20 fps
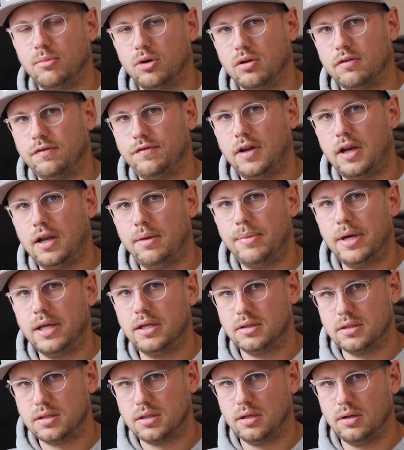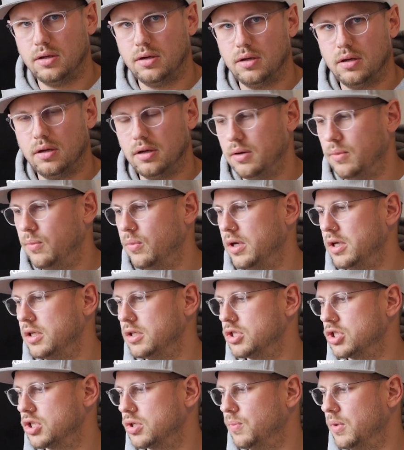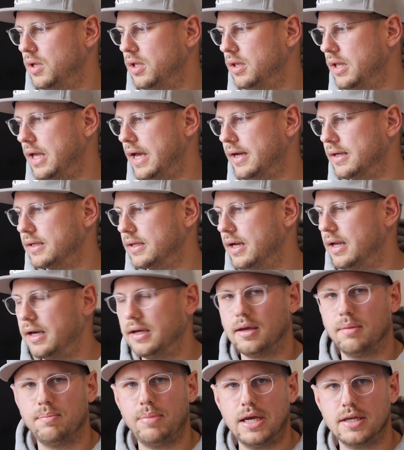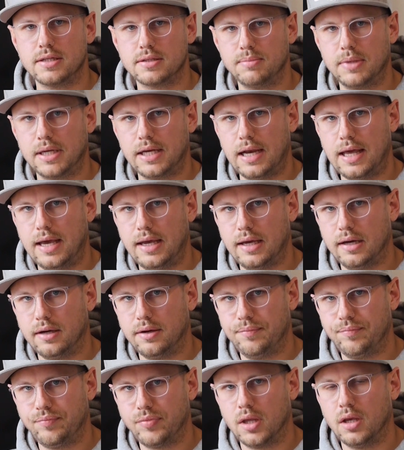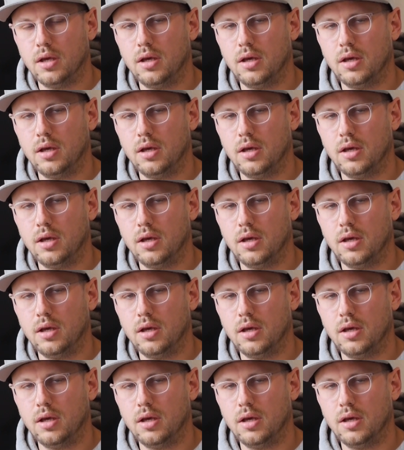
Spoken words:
monofilament, which will act like a basement layer.